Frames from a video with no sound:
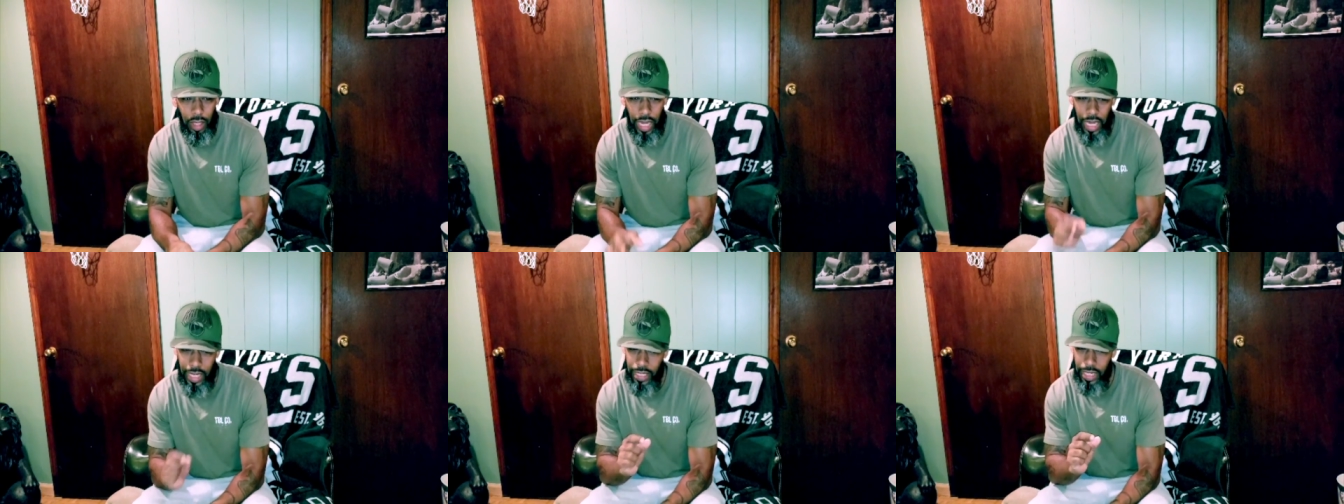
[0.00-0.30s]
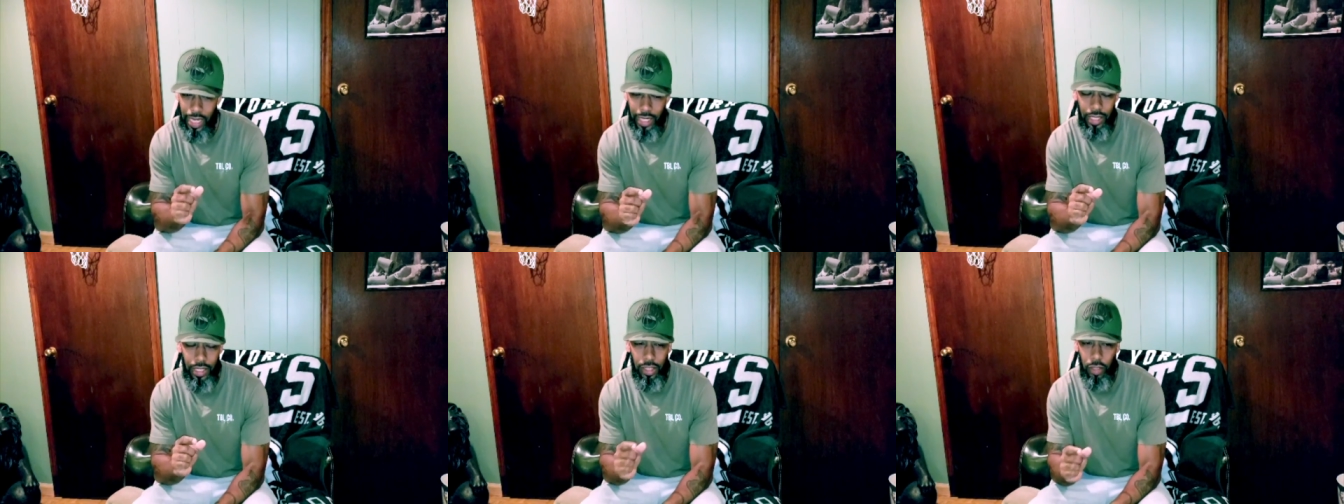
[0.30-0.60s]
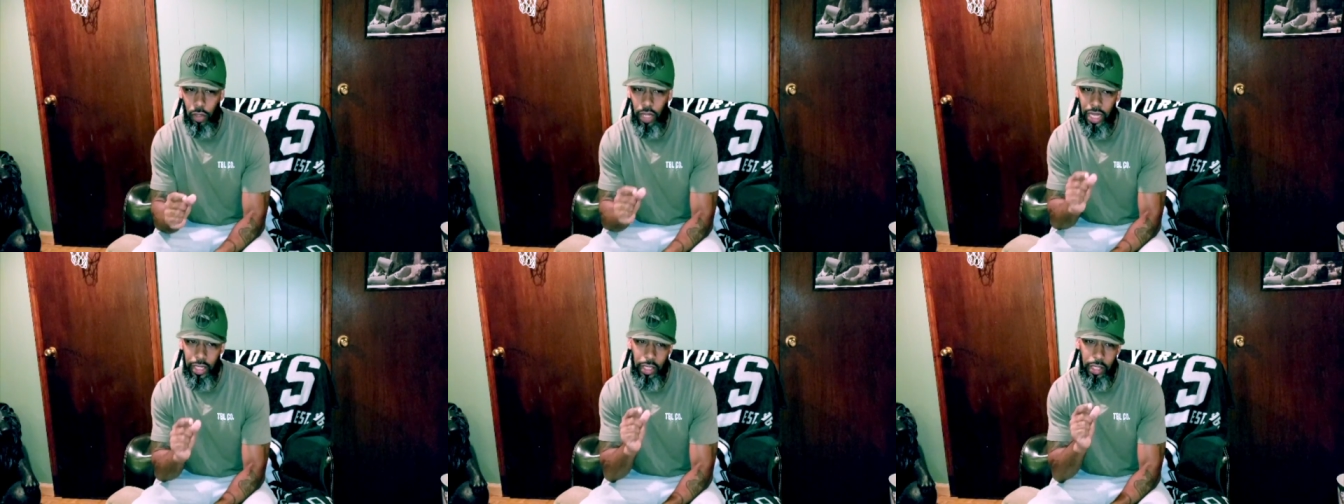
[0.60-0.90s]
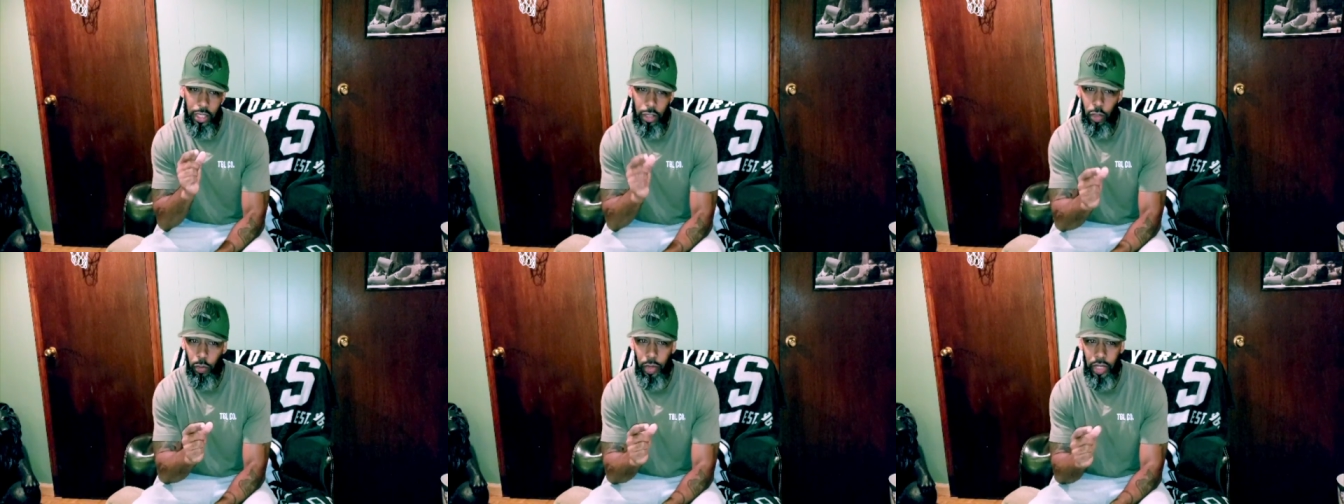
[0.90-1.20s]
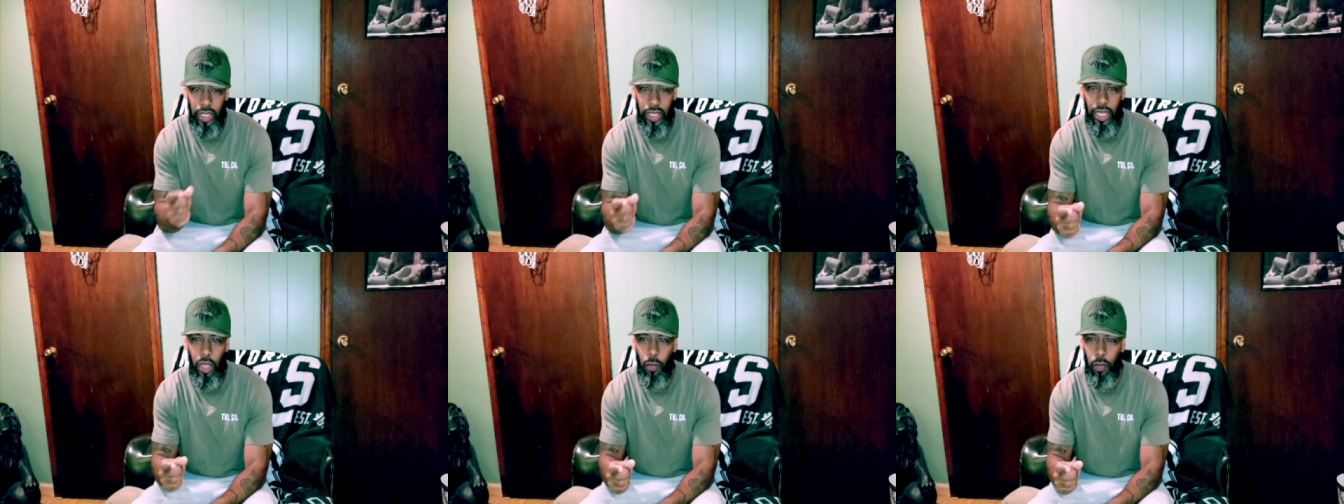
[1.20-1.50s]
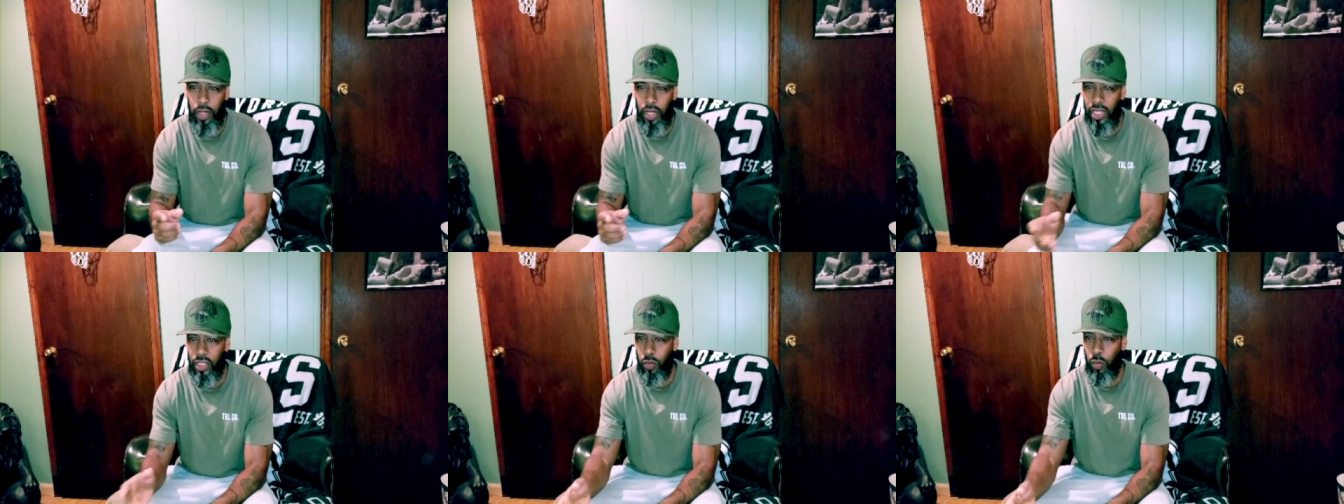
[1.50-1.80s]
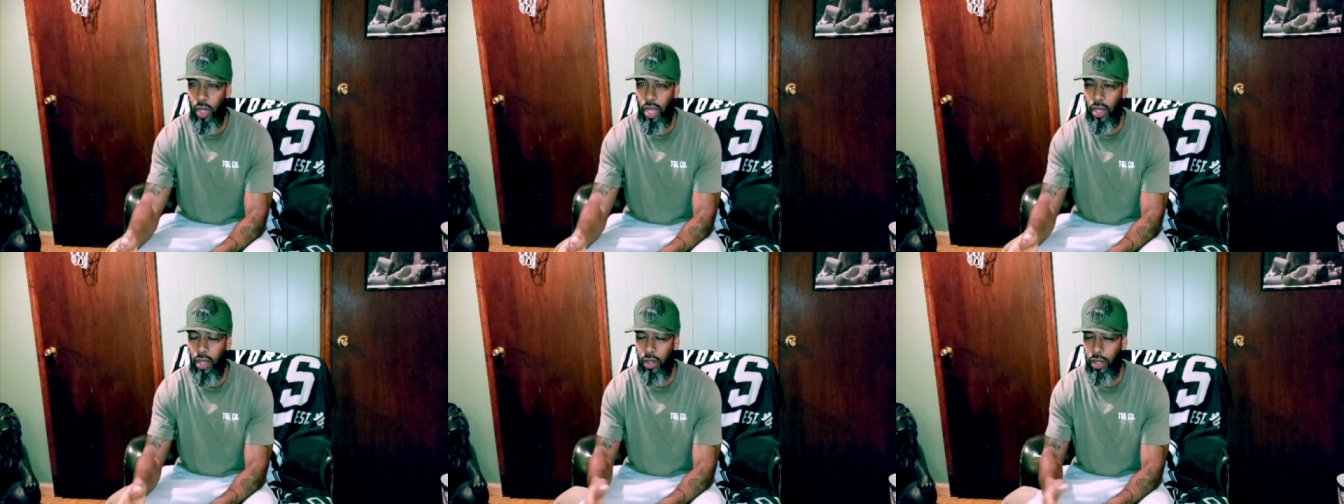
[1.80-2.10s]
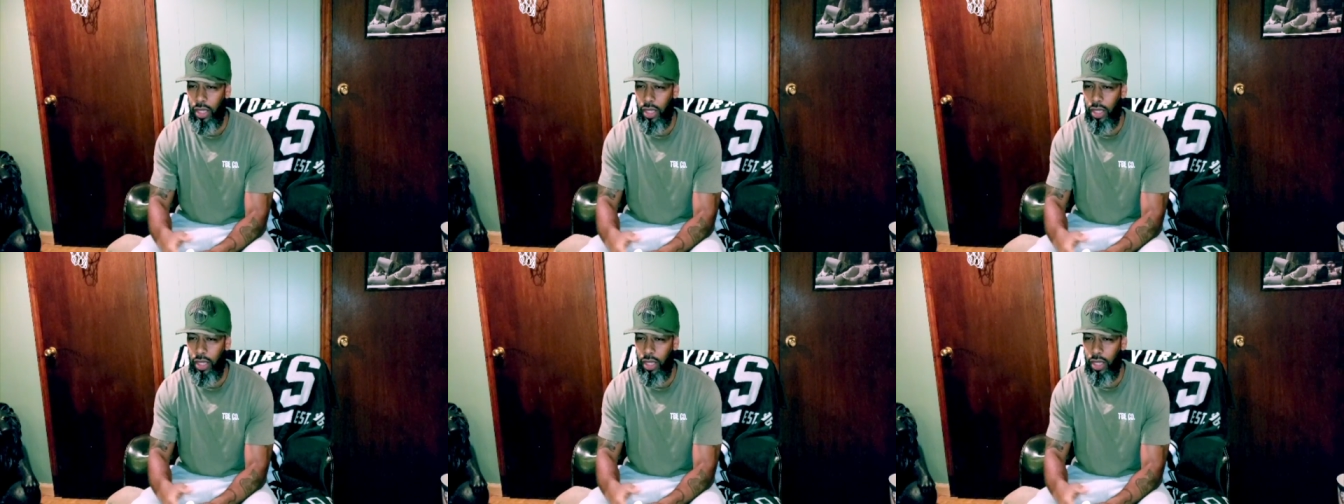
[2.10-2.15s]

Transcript: any little bit can help, and that's why